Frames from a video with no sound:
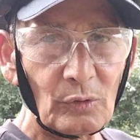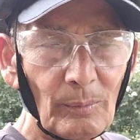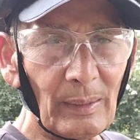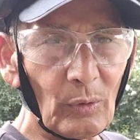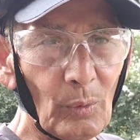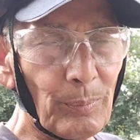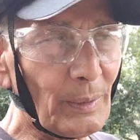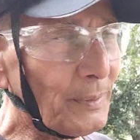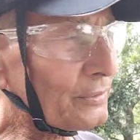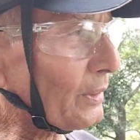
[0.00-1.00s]
So my whole
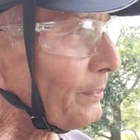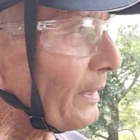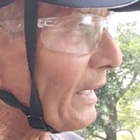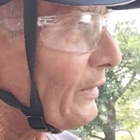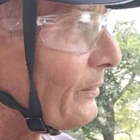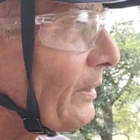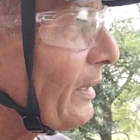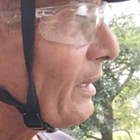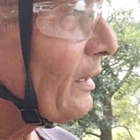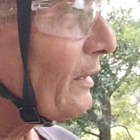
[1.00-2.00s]
purpose of life
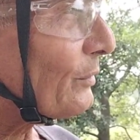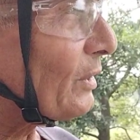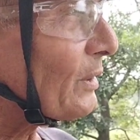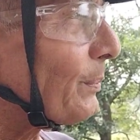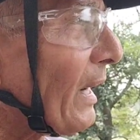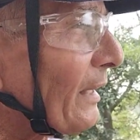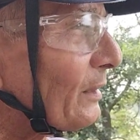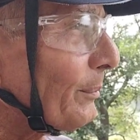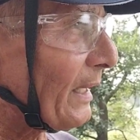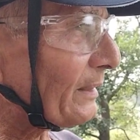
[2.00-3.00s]
is to inspire
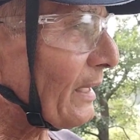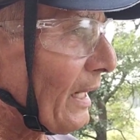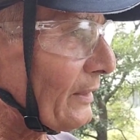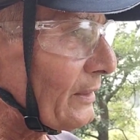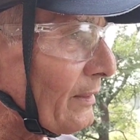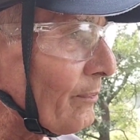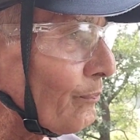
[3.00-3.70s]
the mankind.